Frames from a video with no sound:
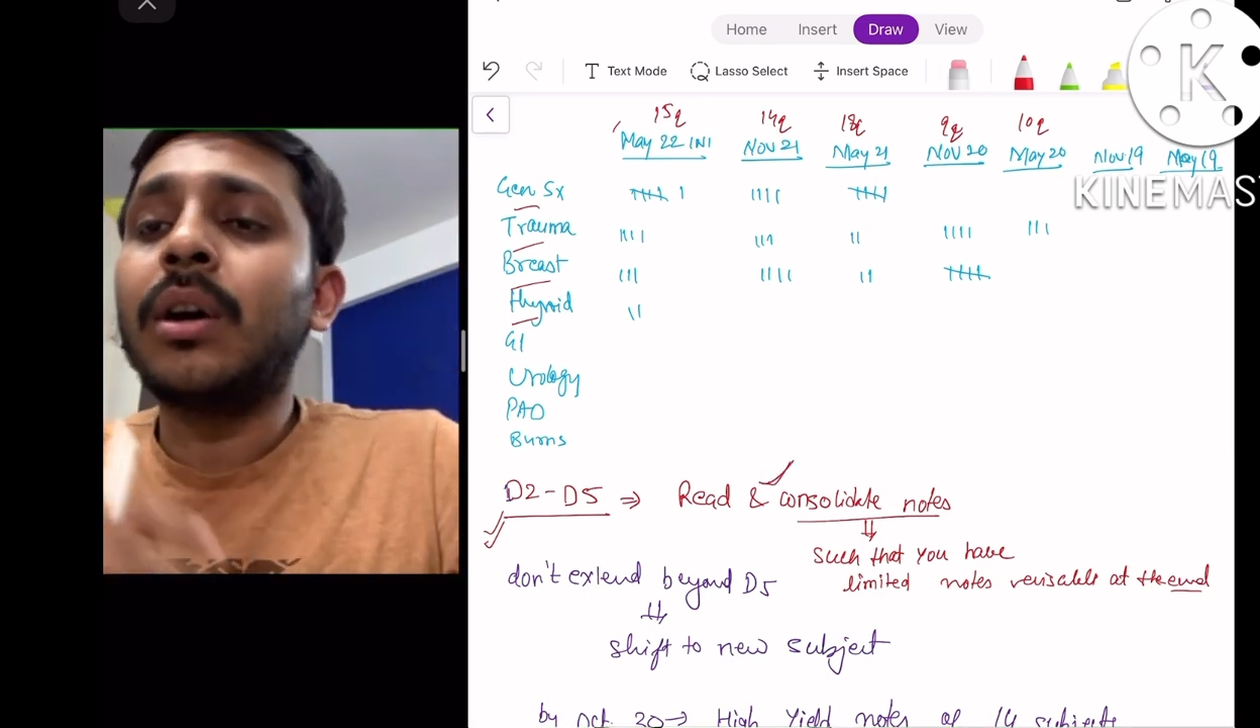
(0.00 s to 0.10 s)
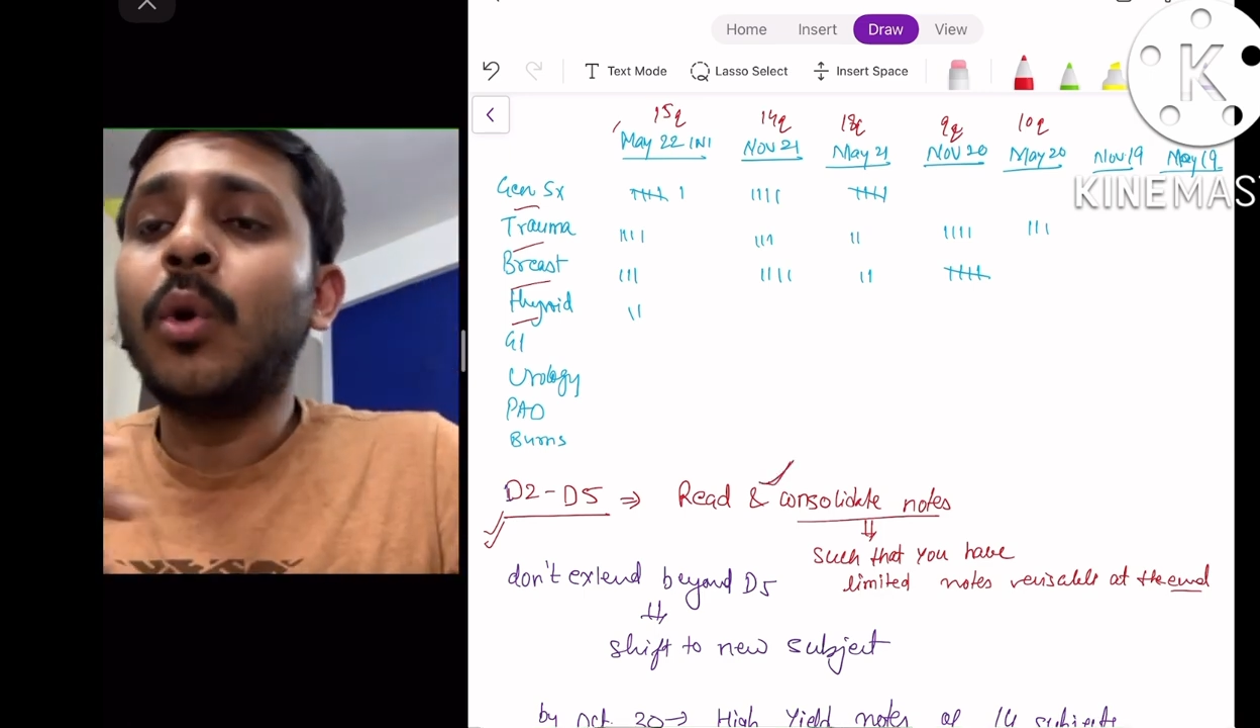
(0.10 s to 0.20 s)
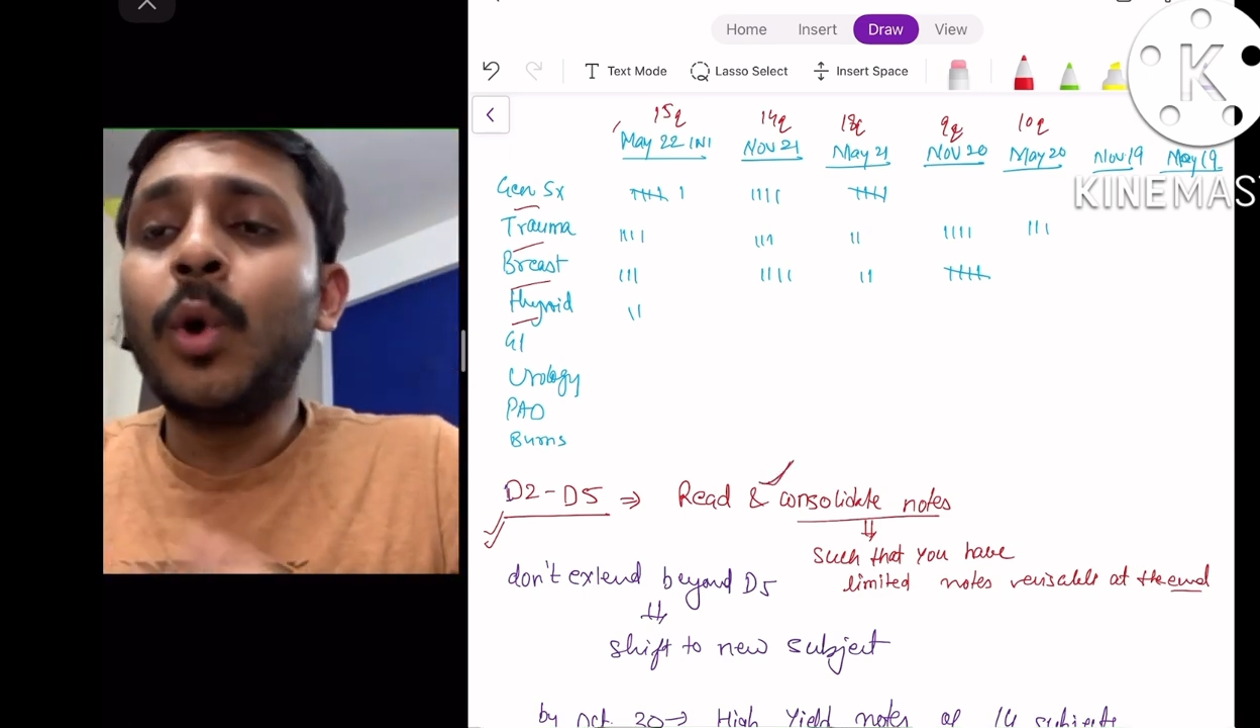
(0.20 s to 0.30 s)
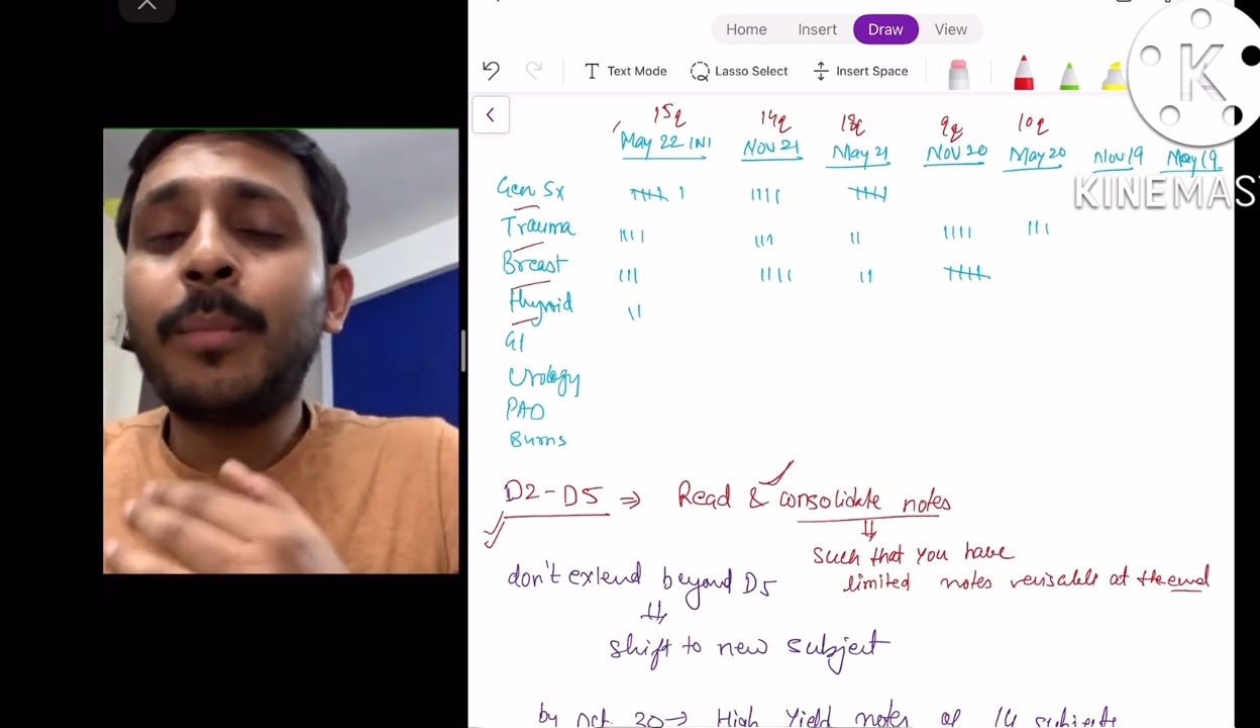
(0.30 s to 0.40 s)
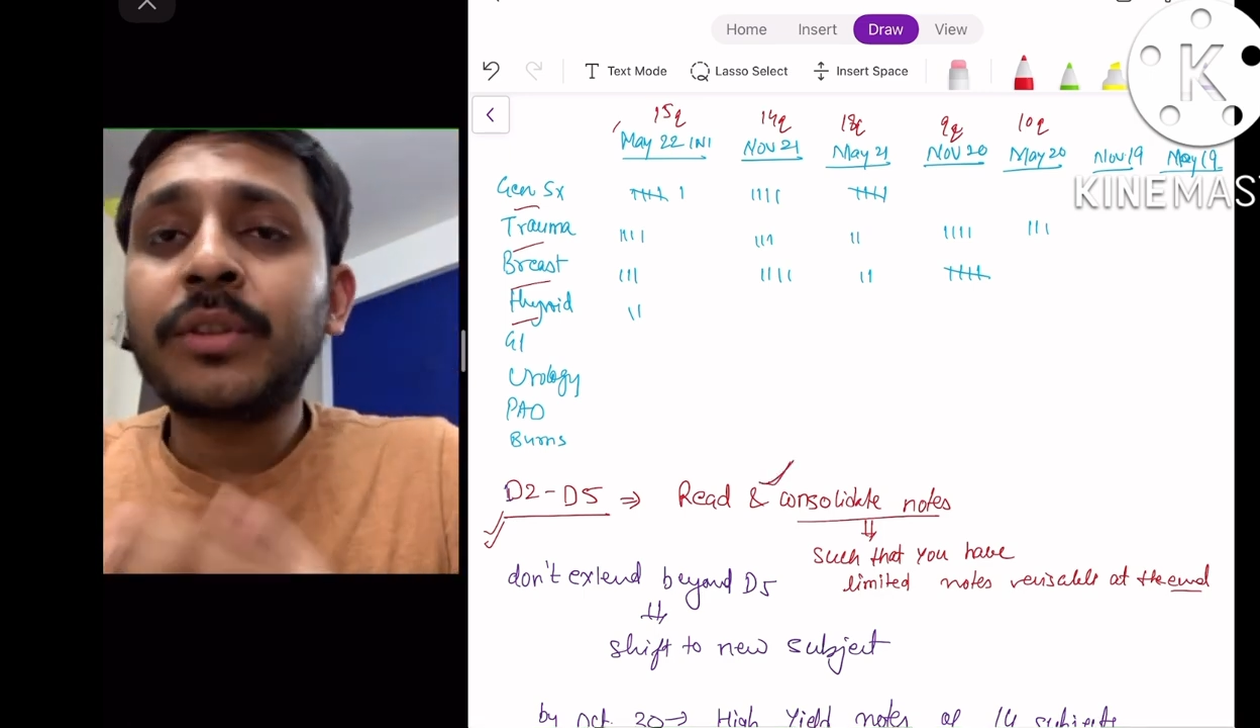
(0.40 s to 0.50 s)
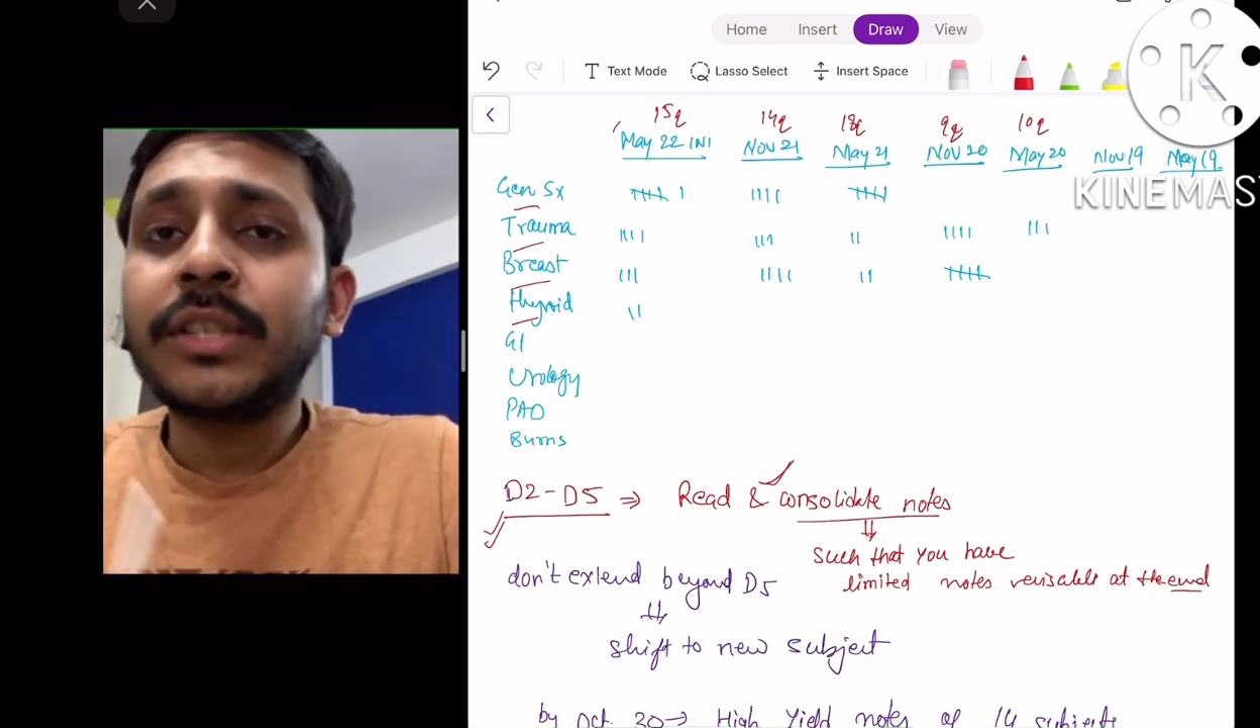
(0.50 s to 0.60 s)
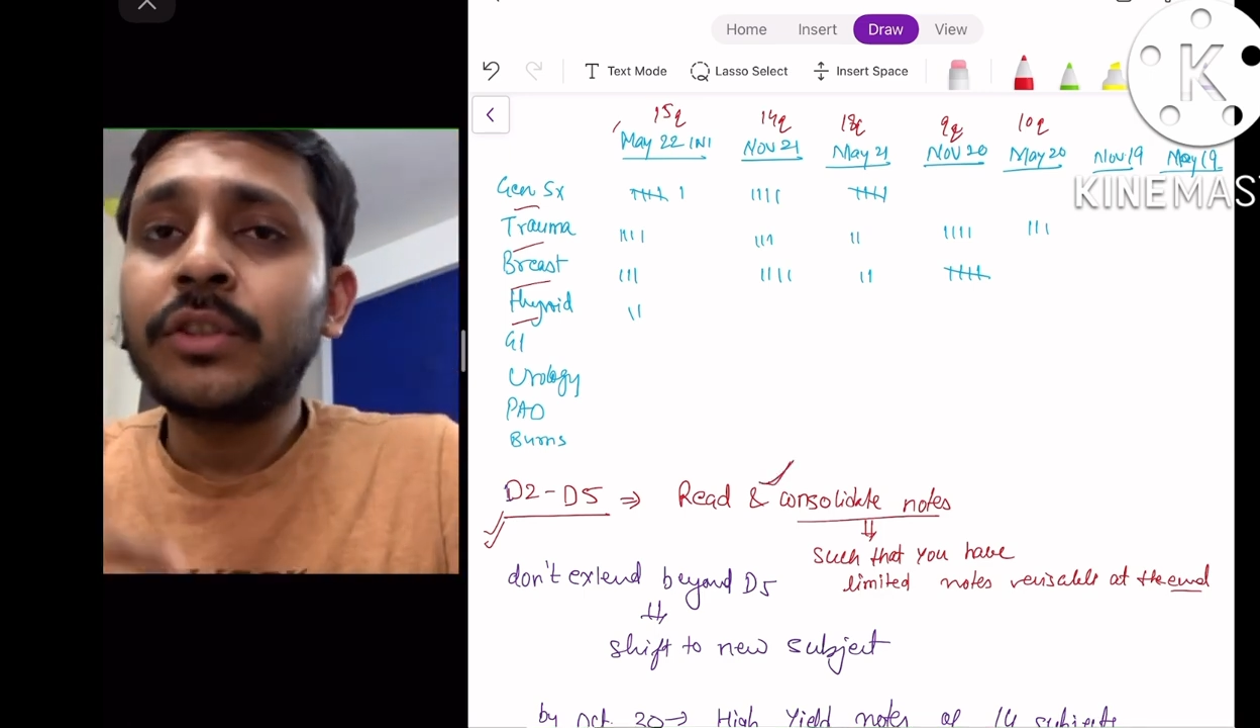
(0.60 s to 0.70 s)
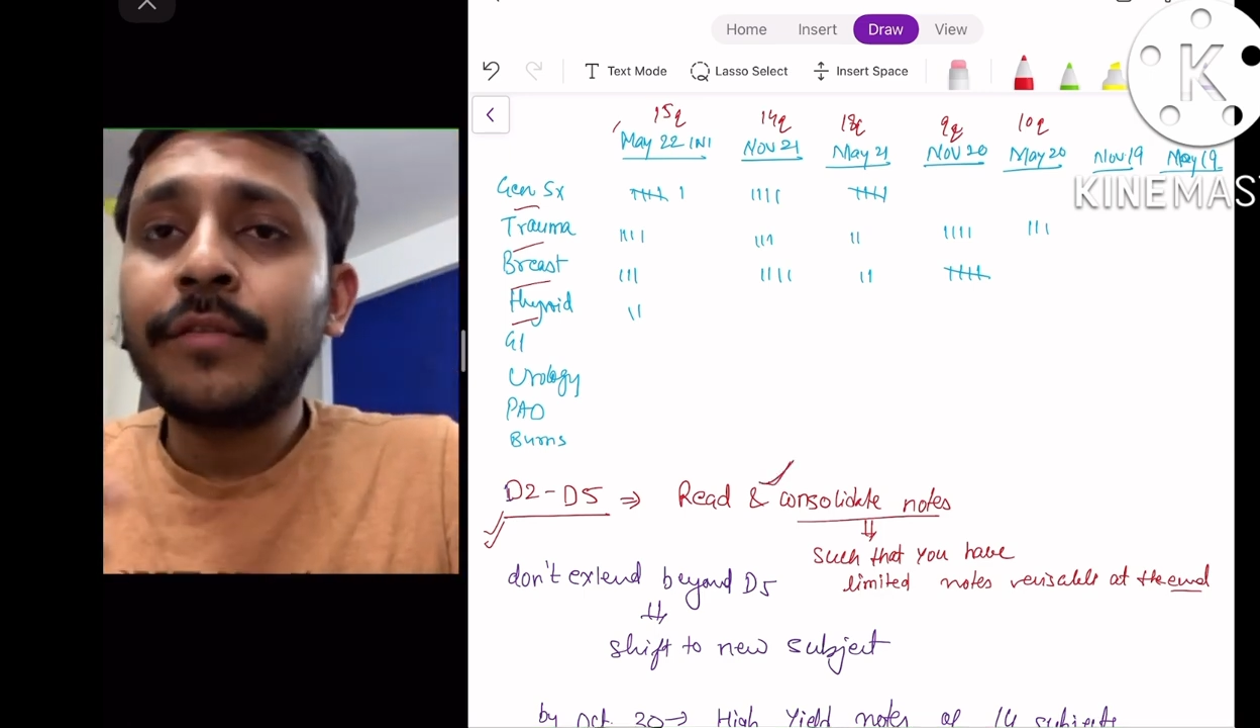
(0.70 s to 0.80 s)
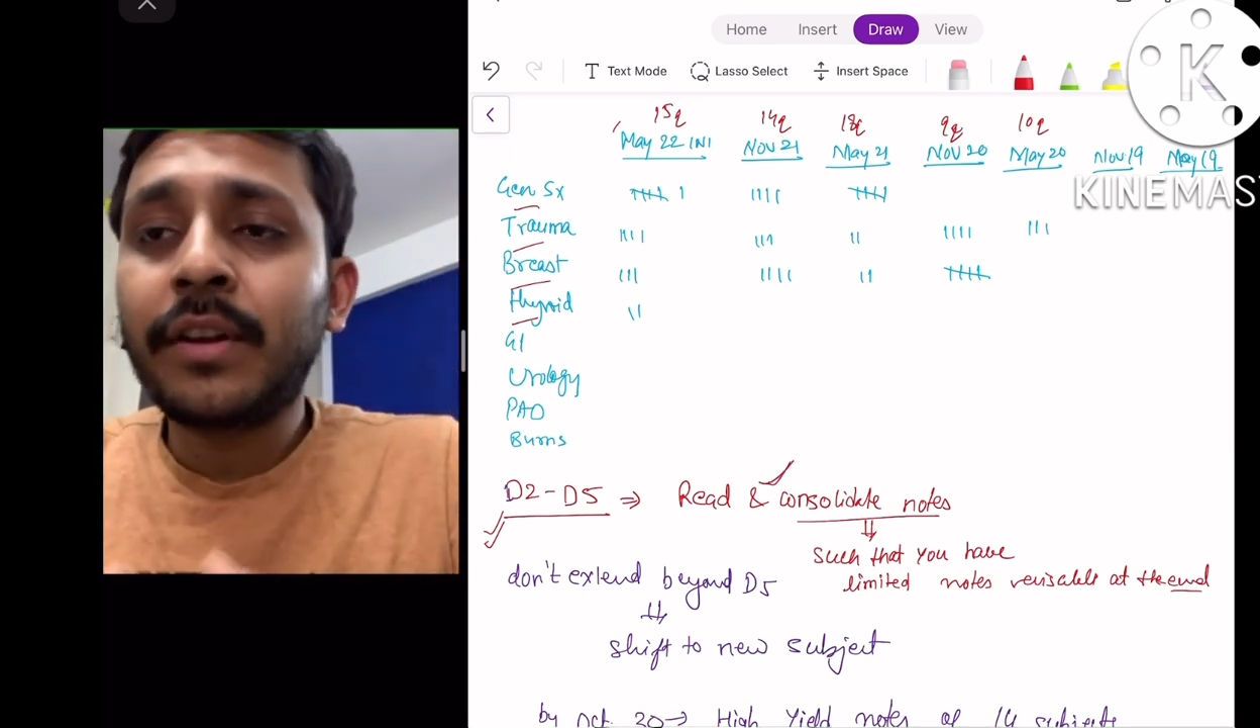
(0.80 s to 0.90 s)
whole process of